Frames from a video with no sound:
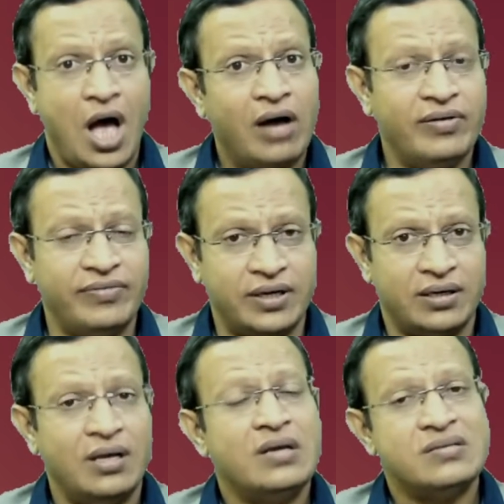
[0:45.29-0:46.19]
However,
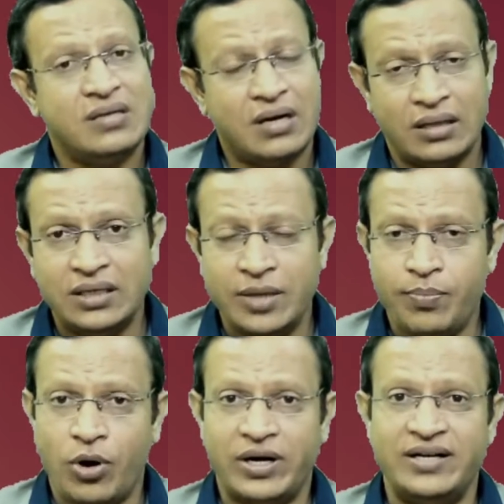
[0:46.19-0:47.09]
there are other
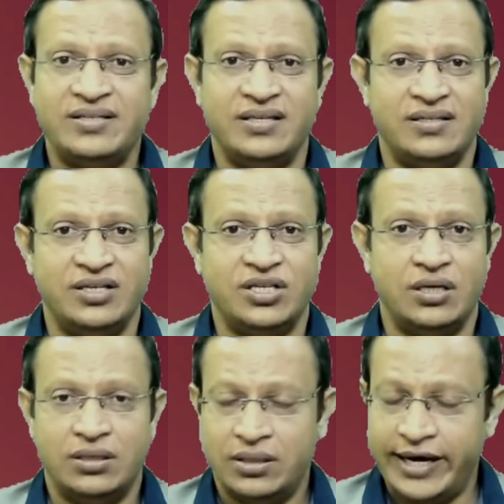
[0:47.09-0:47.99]
important
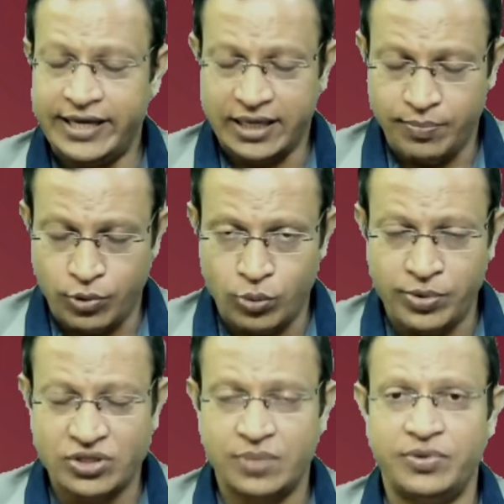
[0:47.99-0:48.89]
sensations like
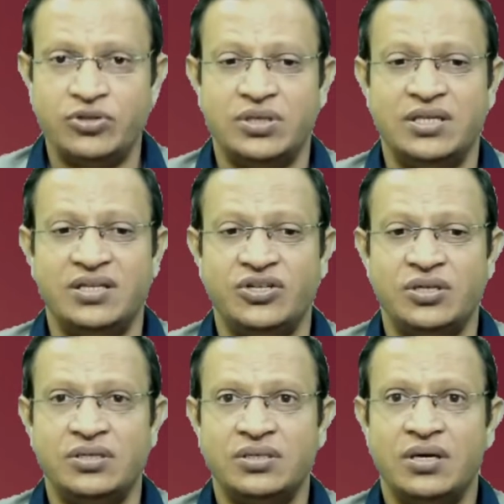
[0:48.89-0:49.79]
proprioceptive
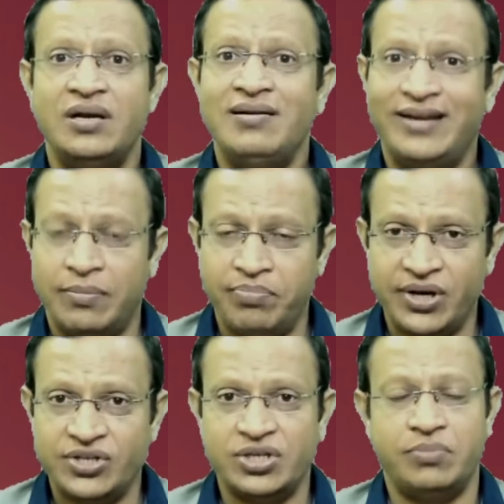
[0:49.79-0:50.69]
sensations,
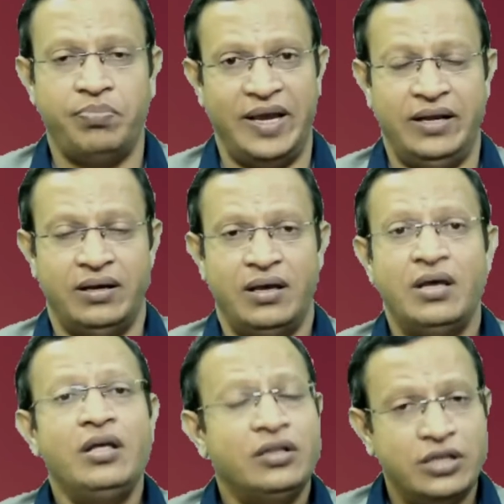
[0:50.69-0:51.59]
temperature, pain.
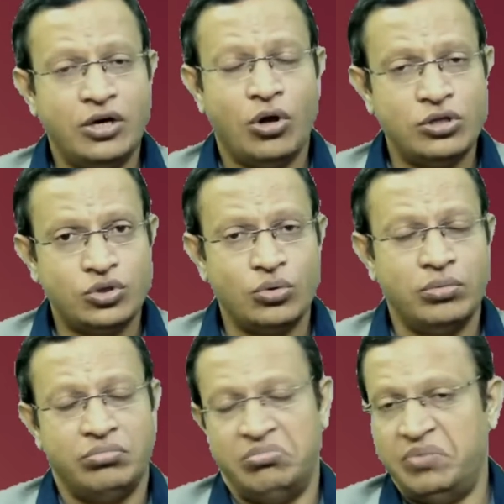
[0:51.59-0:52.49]
They
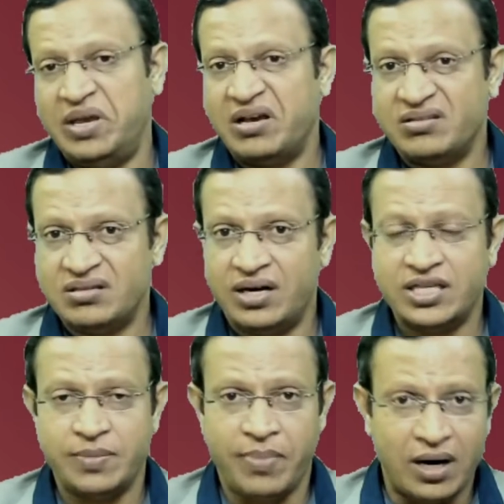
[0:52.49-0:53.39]
also may be considered
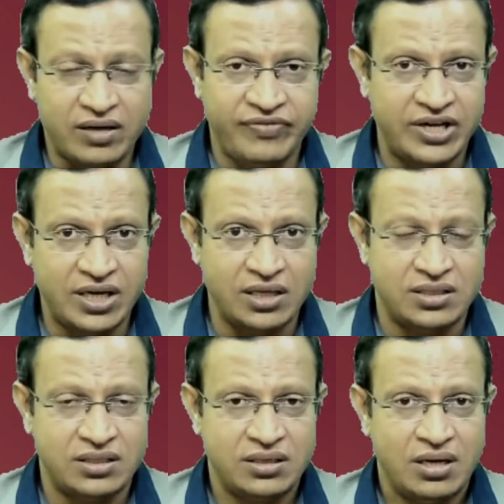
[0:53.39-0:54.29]
as a part of a
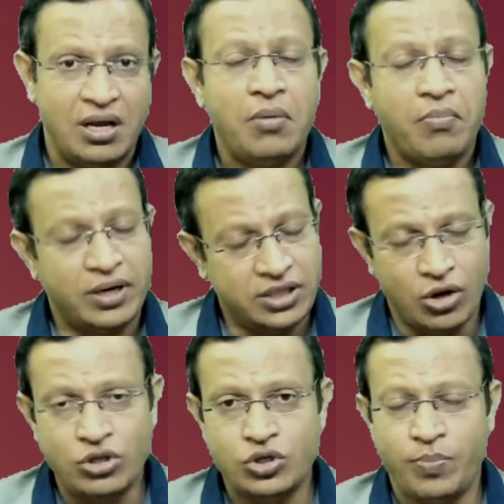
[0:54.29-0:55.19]
touch, but they
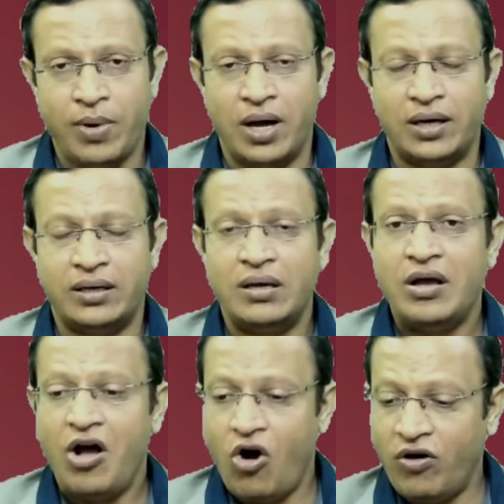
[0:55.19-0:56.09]
are also part
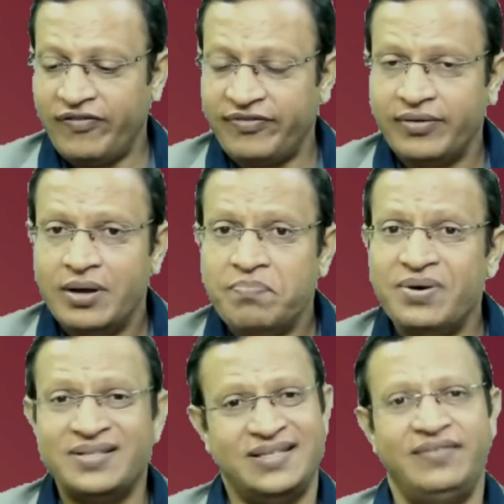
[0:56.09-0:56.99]
of
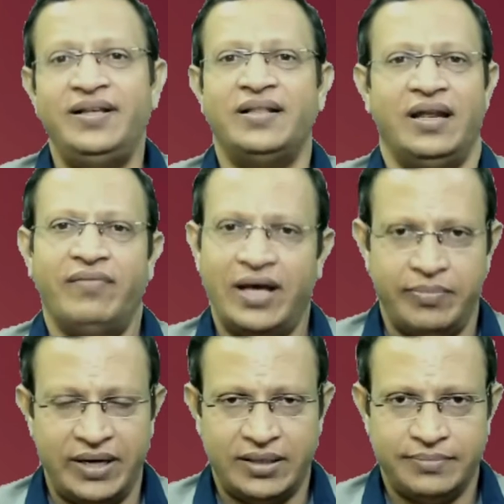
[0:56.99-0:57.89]
perceiving the
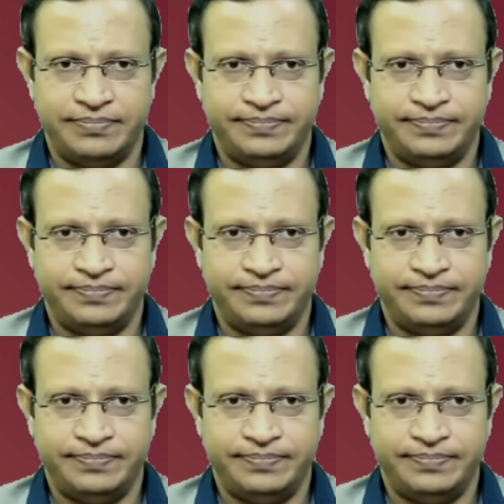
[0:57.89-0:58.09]
environment.